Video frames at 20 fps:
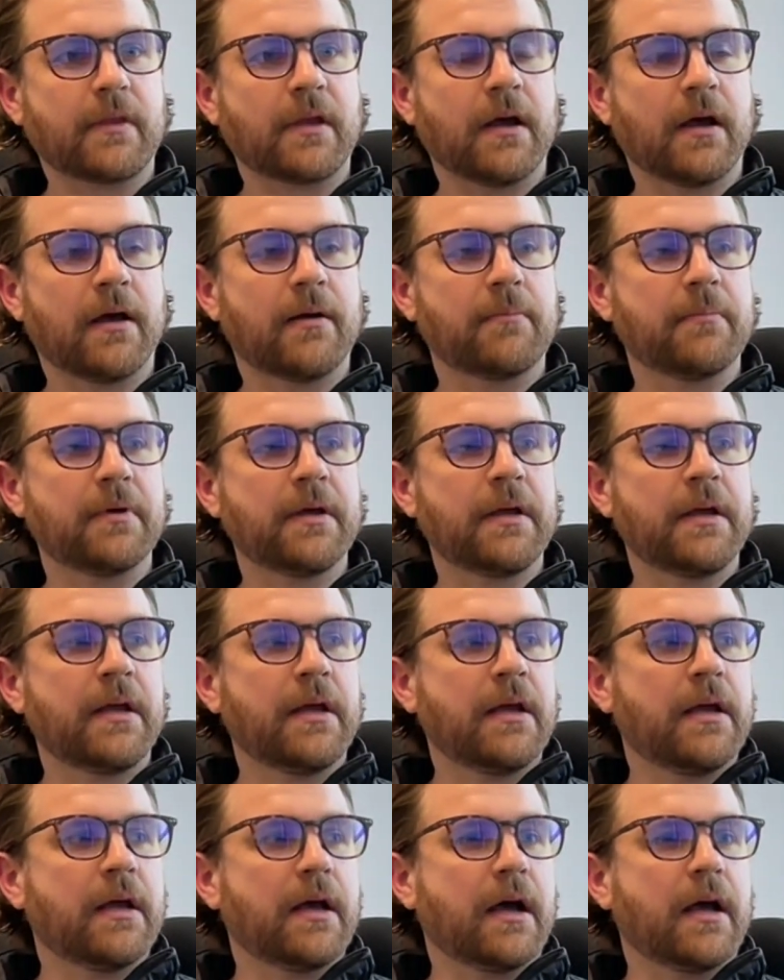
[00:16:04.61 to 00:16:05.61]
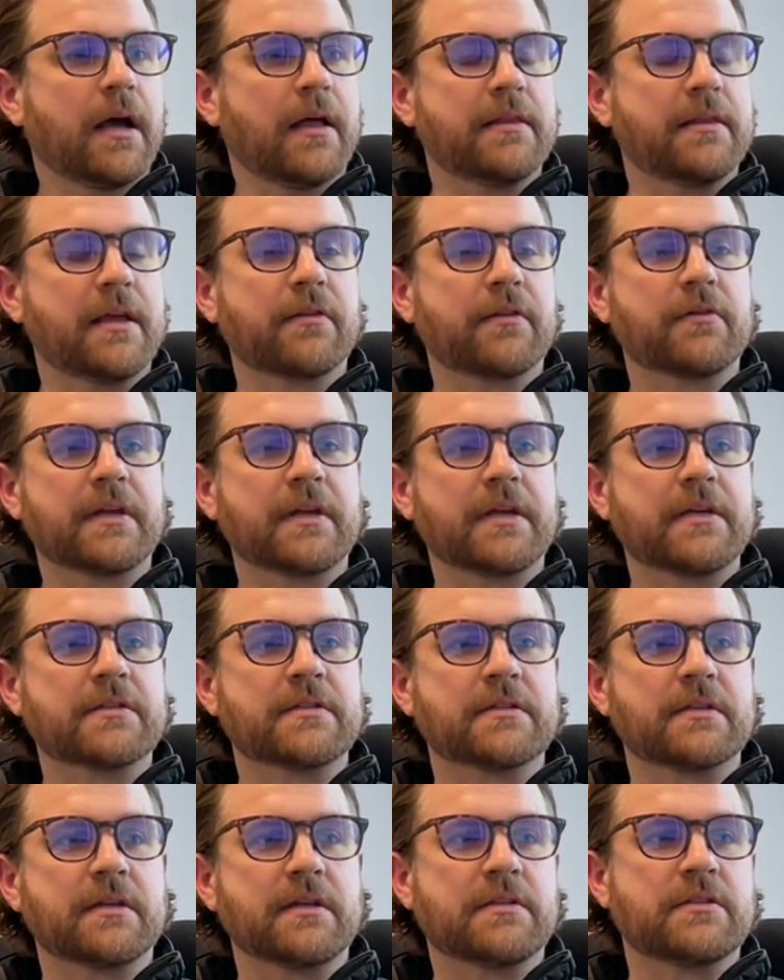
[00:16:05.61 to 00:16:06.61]
The other thing
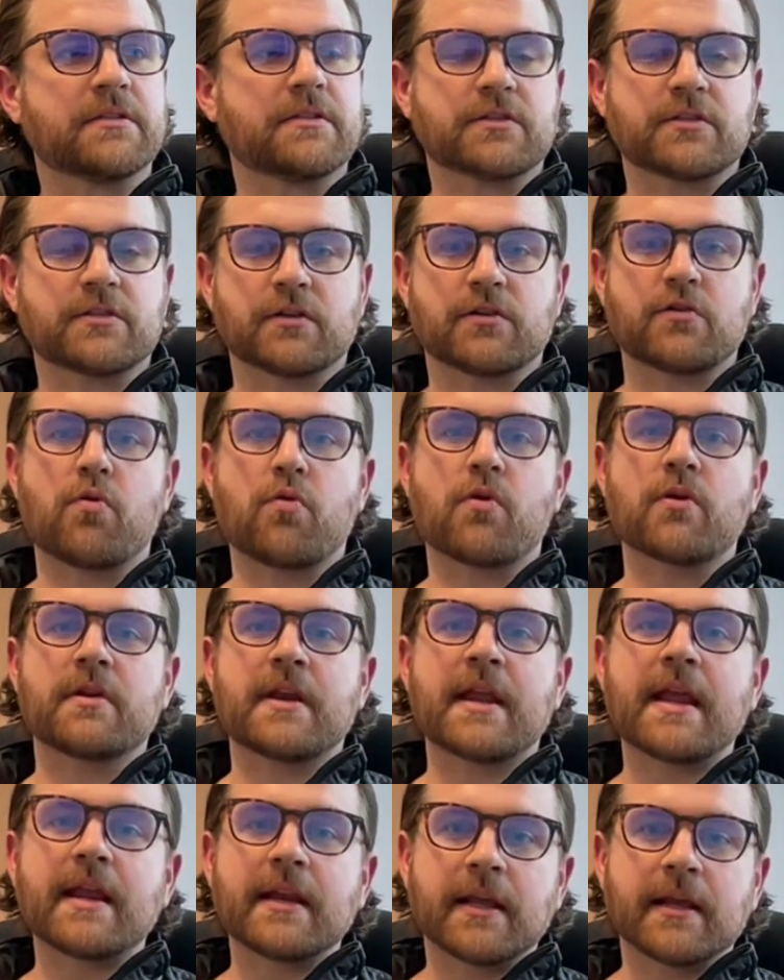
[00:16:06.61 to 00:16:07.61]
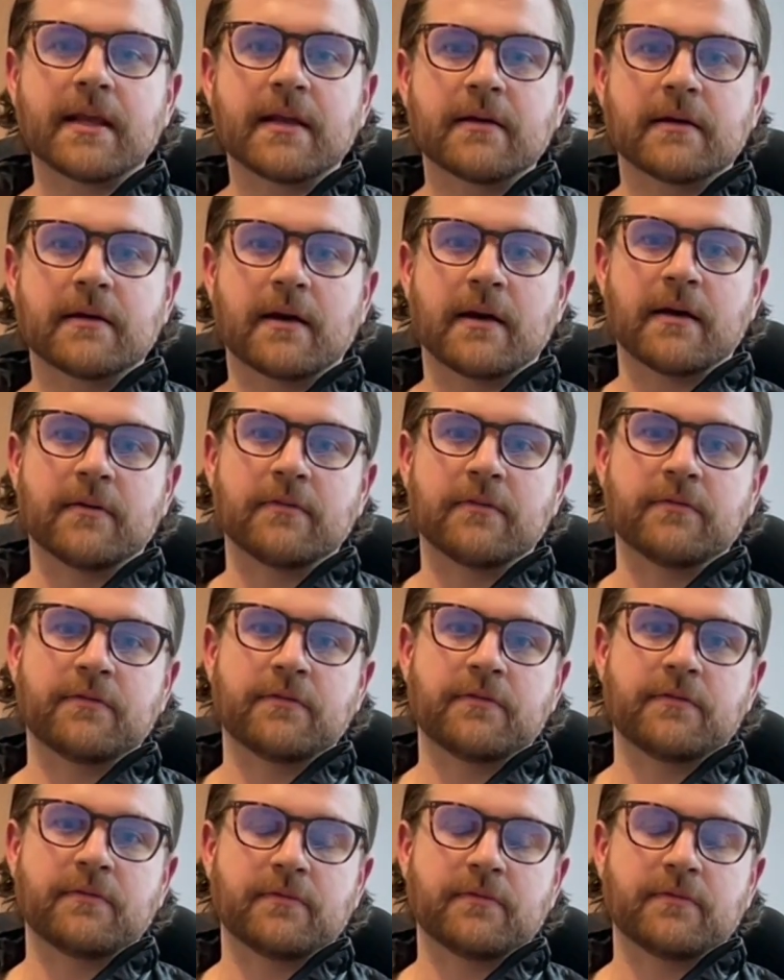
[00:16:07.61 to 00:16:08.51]
is it's just the coordinating of